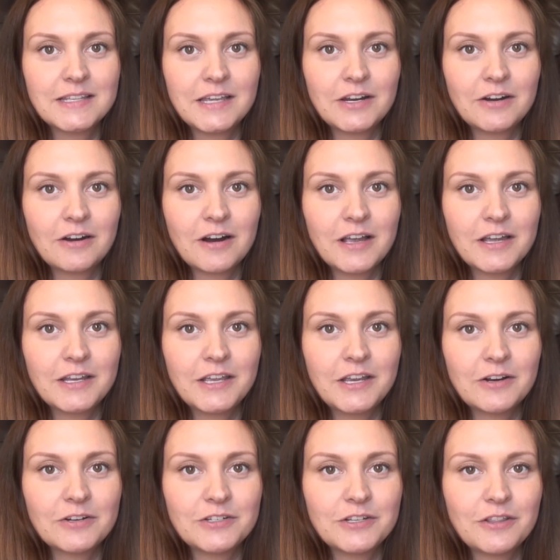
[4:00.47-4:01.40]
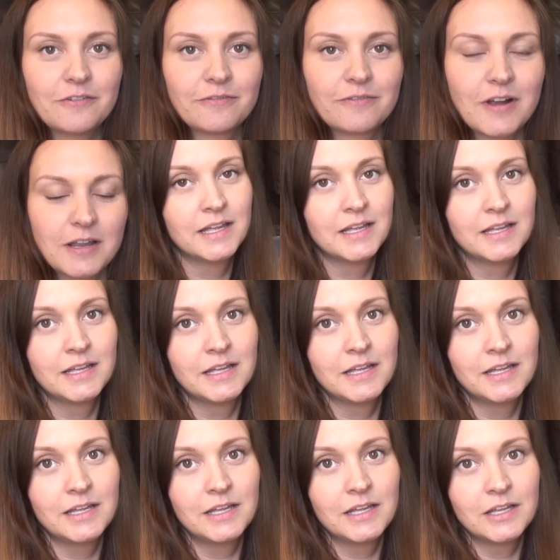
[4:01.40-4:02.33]
that are adhered to the front.
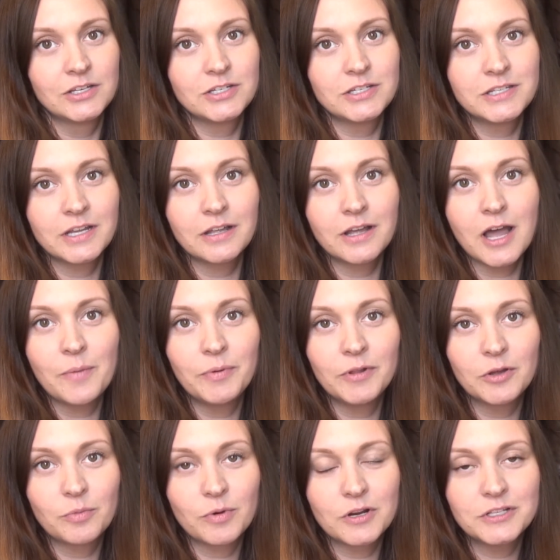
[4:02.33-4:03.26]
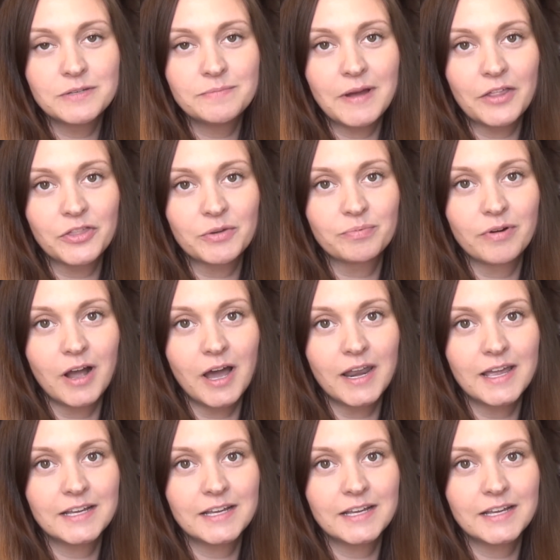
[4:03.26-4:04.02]
Just a couple of words about the product.